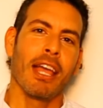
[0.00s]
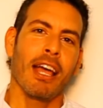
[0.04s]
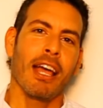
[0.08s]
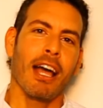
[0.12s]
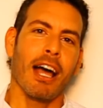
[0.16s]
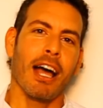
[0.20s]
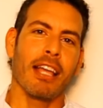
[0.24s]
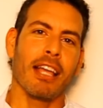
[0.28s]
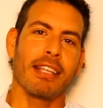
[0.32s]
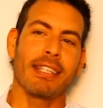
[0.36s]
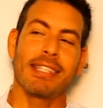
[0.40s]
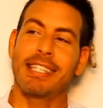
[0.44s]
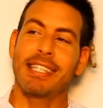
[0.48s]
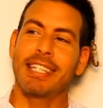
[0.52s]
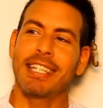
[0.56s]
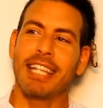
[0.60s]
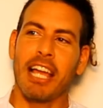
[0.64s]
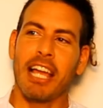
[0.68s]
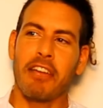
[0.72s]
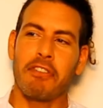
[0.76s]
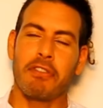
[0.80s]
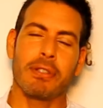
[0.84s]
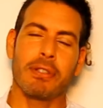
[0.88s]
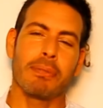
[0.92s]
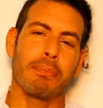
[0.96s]
I see
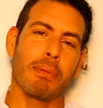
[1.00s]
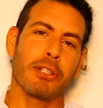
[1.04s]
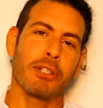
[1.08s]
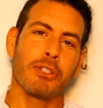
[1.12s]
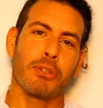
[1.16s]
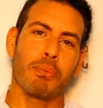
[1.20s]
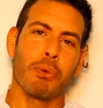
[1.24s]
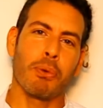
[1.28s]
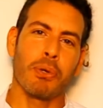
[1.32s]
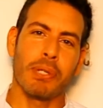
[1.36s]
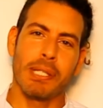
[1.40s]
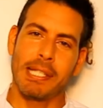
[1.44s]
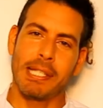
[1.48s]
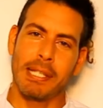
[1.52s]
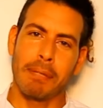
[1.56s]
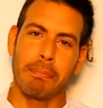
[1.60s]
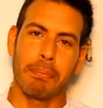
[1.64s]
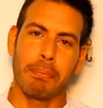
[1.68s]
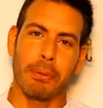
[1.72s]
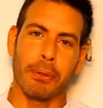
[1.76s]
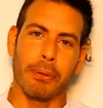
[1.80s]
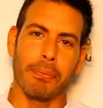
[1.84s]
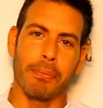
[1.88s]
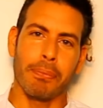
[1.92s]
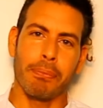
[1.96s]
life as much more
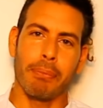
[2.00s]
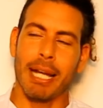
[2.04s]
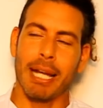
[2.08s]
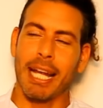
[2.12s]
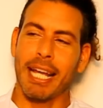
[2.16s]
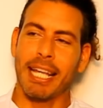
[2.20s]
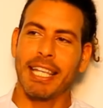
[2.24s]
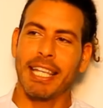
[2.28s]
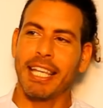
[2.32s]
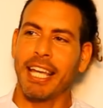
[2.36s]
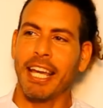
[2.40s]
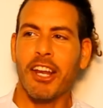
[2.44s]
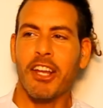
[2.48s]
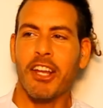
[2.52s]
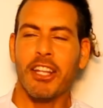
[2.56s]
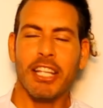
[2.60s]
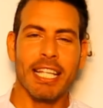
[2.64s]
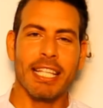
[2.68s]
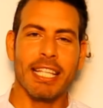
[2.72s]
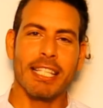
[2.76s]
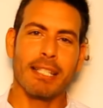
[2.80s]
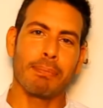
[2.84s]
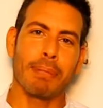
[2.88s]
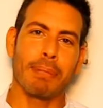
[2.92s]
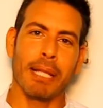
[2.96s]
simple, but I cannot
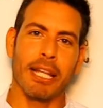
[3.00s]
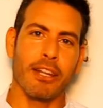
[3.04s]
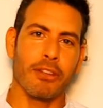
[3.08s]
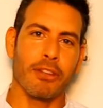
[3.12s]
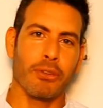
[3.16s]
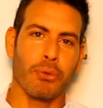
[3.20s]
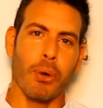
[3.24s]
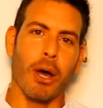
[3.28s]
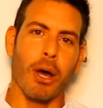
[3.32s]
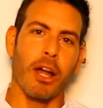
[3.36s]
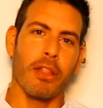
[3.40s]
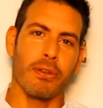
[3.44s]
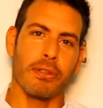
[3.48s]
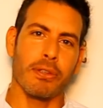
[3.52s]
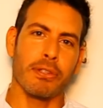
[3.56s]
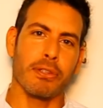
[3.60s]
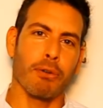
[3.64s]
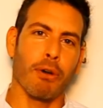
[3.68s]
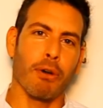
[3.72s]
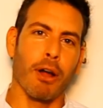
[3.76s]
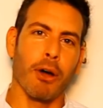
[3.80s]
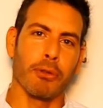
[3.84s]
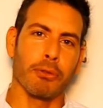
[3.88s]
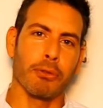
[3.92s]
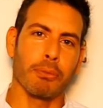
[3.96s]
explain it to others
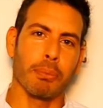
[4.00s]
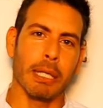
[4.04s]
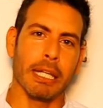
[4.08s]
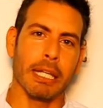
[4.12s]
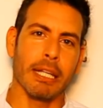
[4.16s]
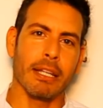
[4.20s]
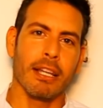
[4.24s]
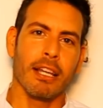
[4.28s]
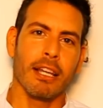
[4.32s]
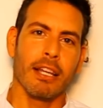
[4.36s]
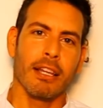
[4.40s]
around me.